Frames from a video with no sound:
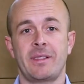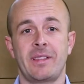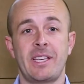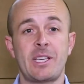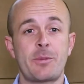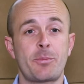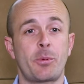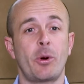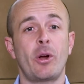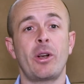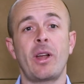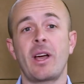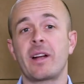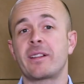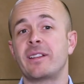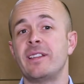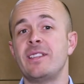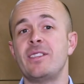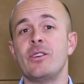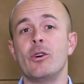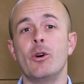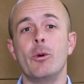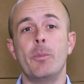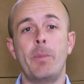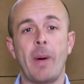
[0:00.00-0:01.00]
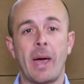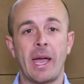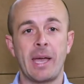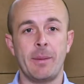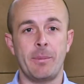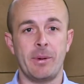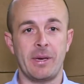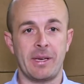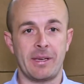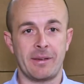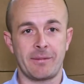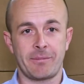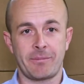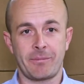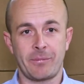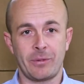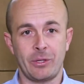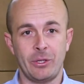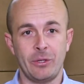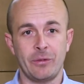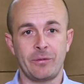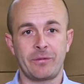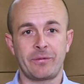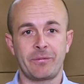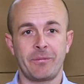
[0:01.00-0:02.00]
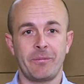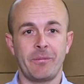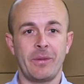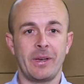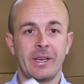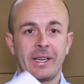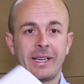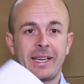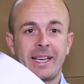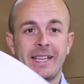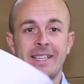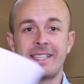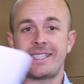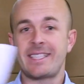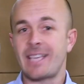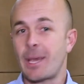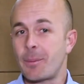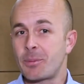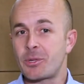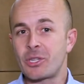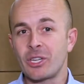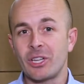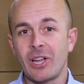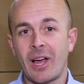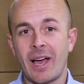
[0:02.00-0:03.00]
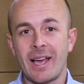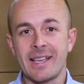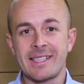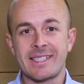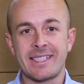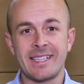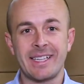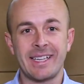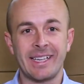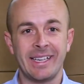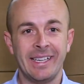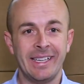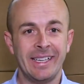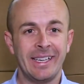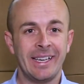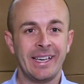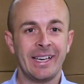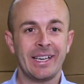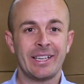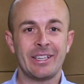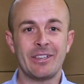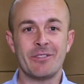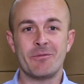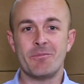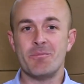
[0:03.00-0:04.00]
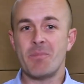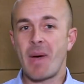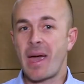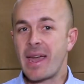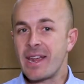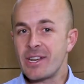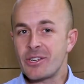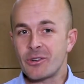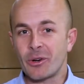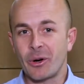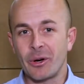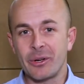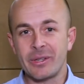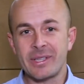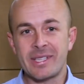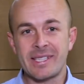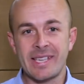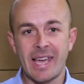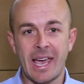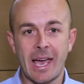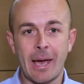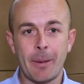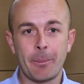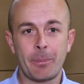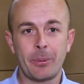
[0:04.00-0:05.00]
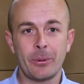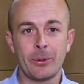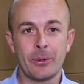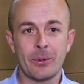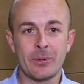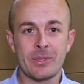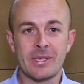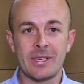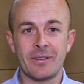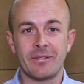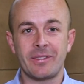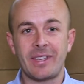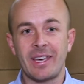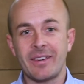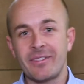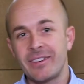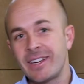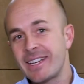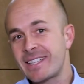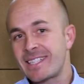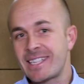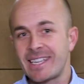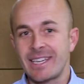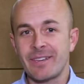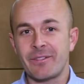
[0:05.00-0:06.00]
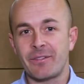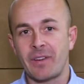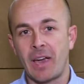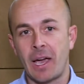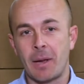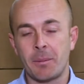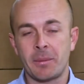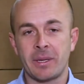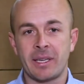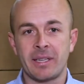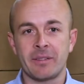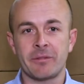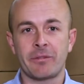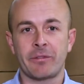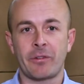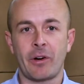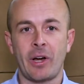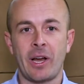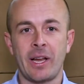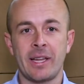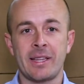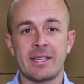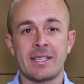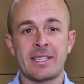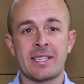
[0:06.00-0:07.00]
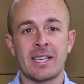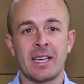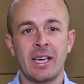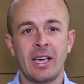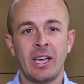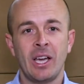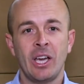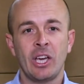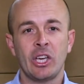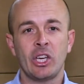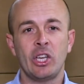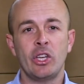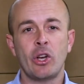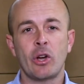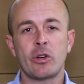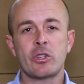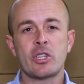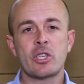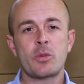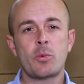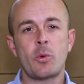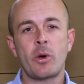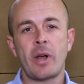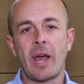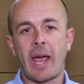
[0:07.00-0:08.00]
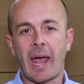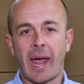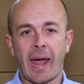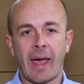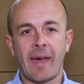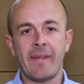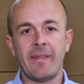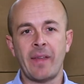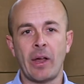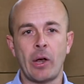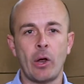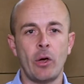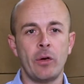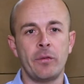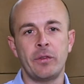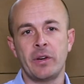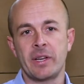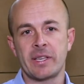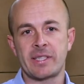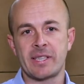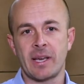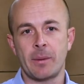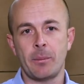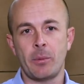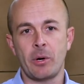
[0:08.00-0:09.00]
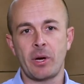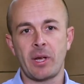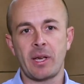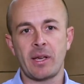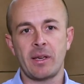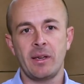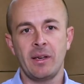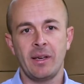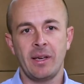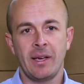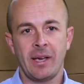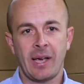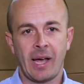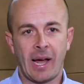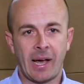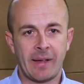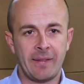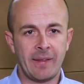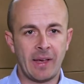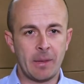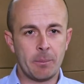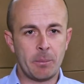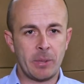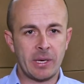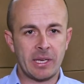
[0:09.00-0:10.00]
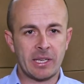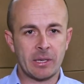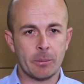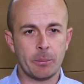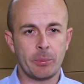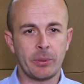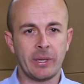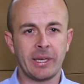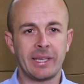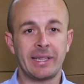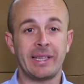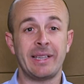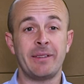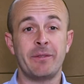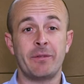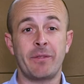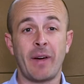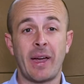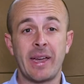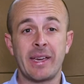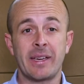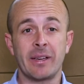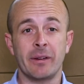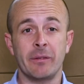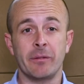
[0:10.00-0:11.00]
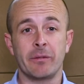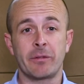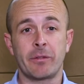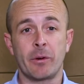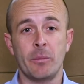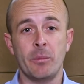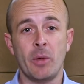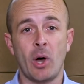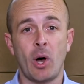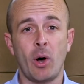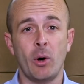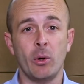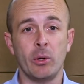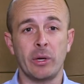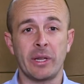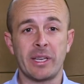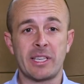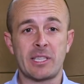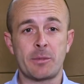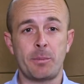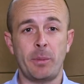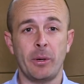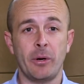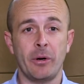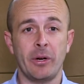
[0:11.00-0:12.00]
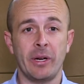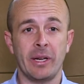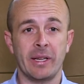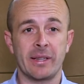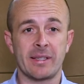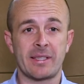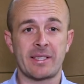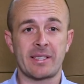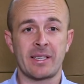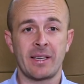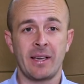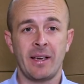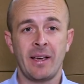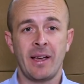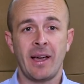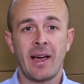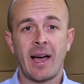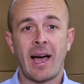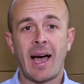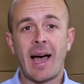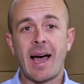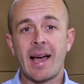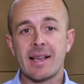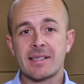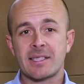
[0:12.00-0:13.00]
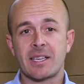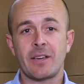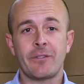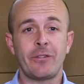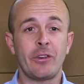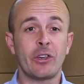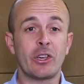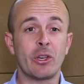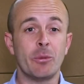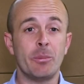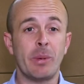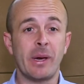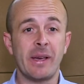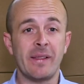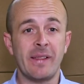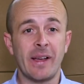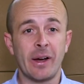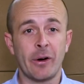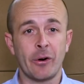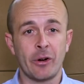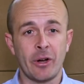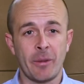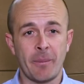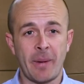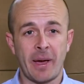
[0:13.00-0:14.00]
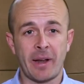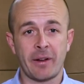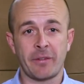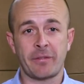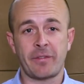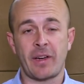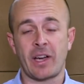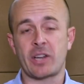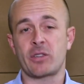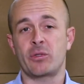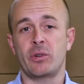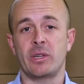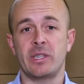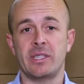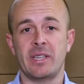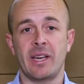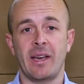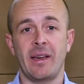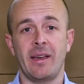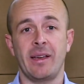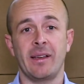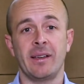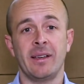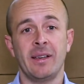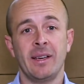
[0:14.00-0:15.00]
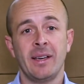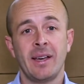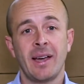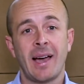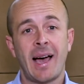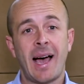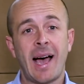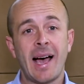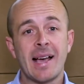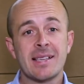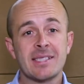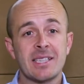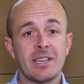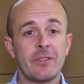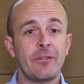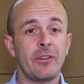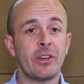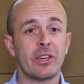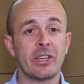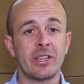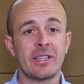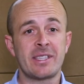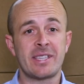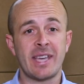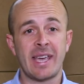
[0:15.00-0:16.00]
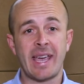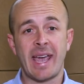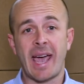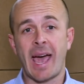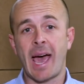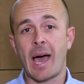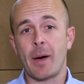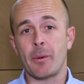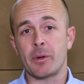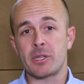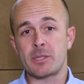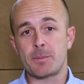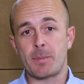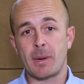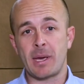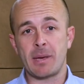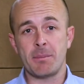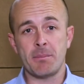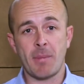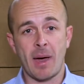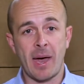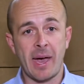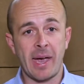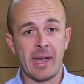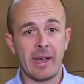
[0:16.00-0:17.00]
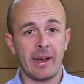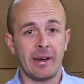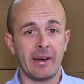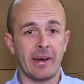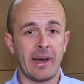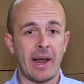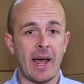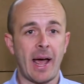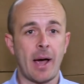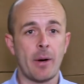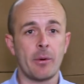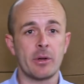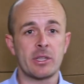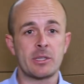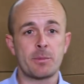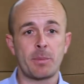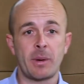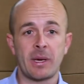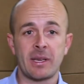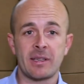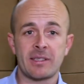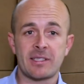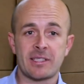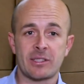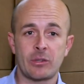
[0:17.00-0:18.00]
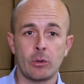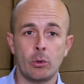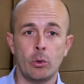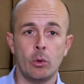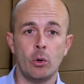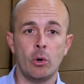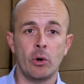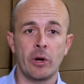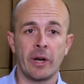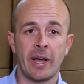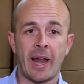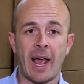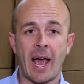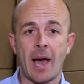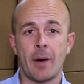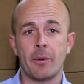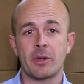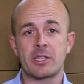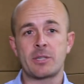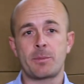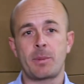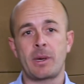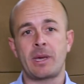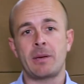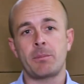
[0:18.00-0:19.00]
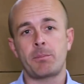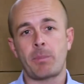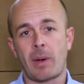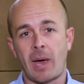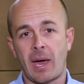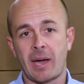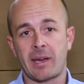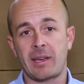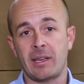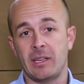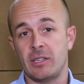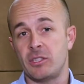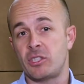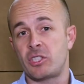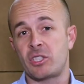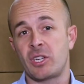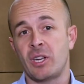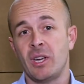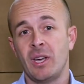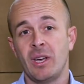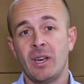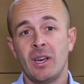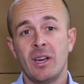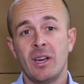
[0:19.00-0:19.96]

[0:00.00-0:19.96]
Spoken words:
This product is your baby. You've conceptualized it, you've made your own samples, you've given it to your family and friends. You don't just want to hand that over to somebody and then be completely vacant from the whole experience. Ask if you can be there on a manufacturing day. Ask if you can see how it's being made and how it's being stored and how it's being packaged.